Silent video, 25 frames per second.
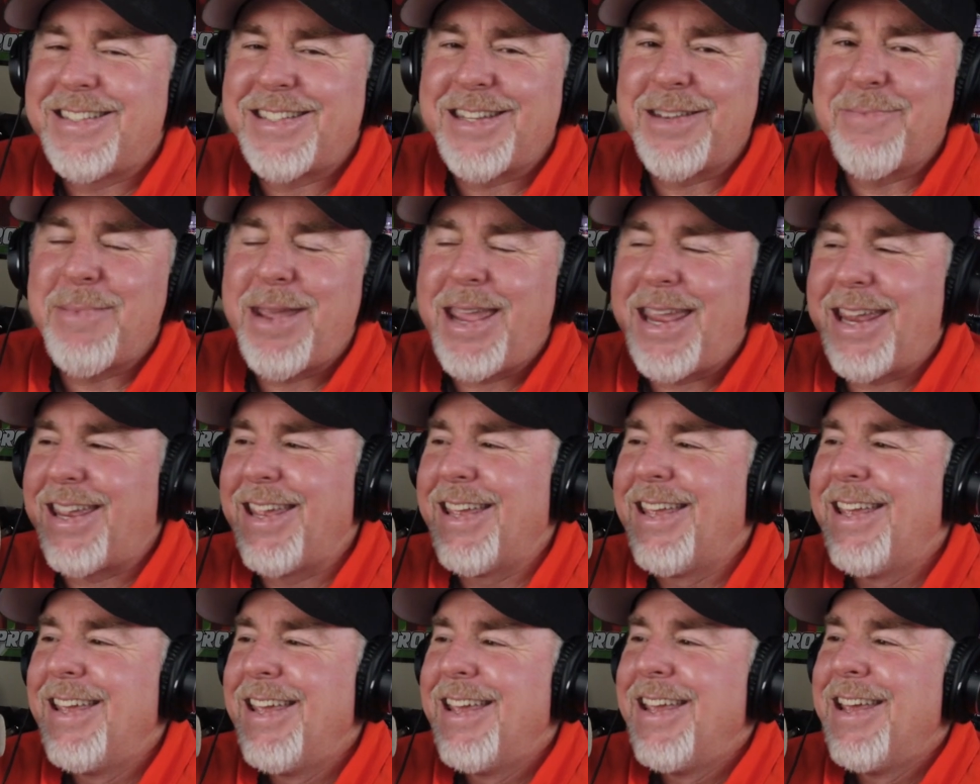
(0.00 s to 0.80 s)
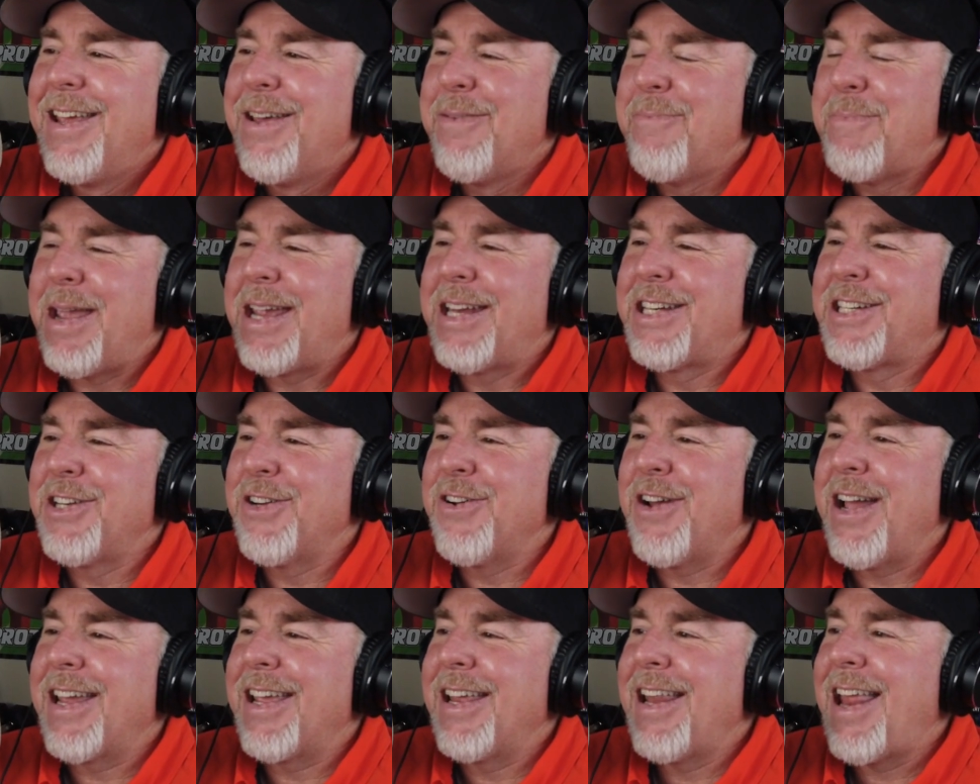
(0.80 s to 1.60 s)
is to make
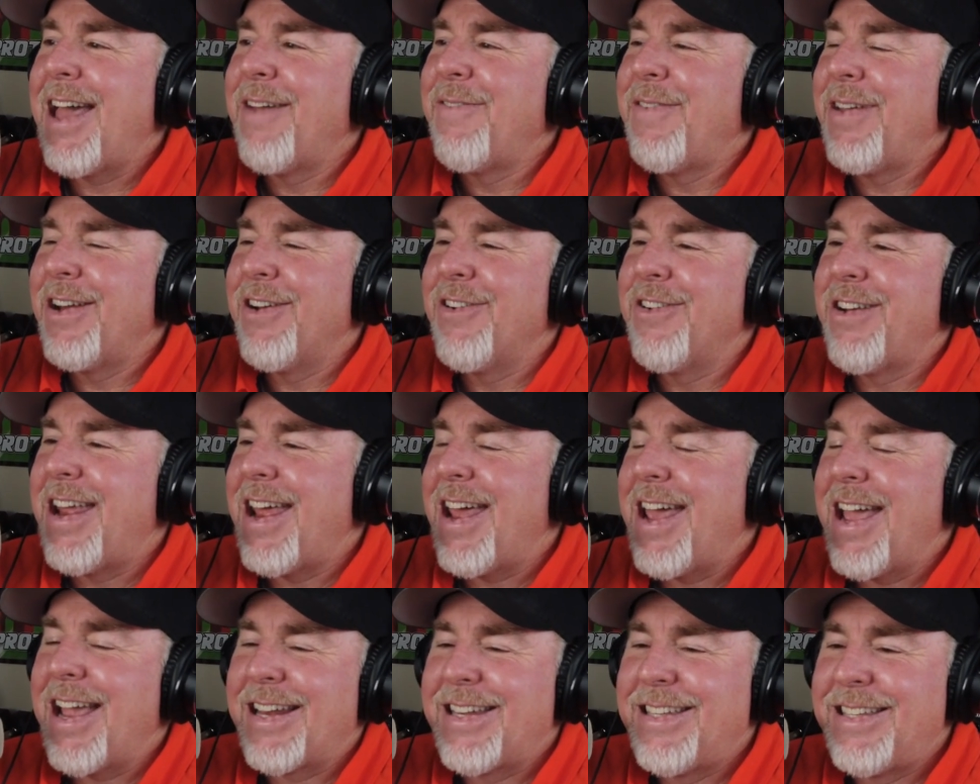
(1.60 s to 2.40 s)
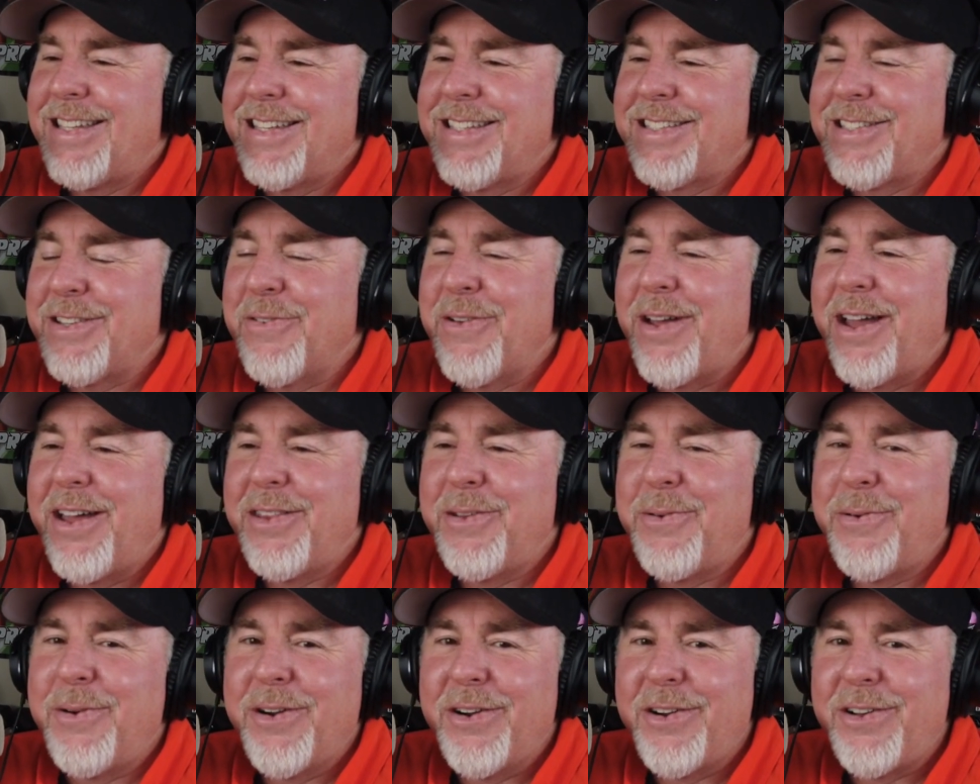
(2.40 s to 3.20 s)
sure I can have internet access
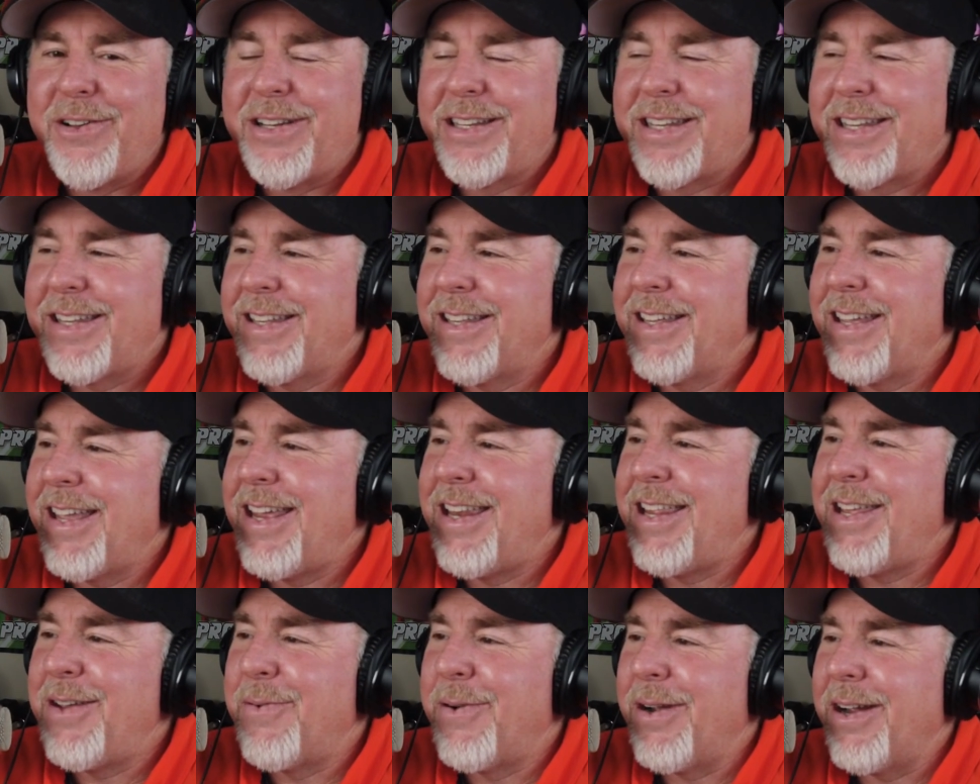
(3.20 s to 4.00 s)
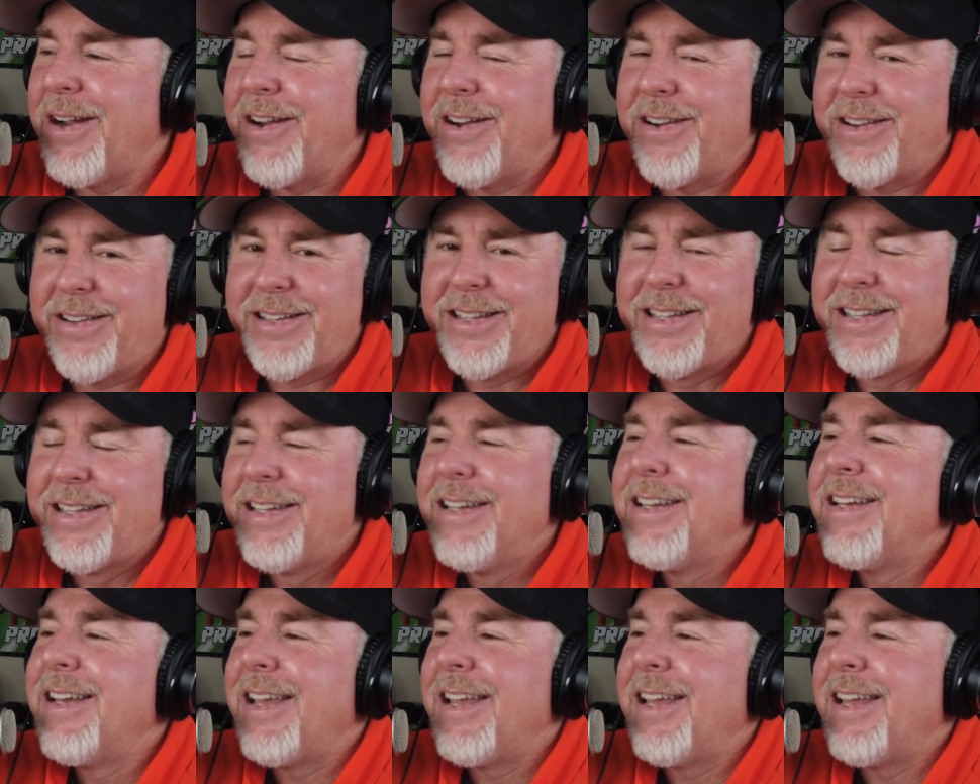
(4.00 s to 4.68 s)
around the world, anywhere.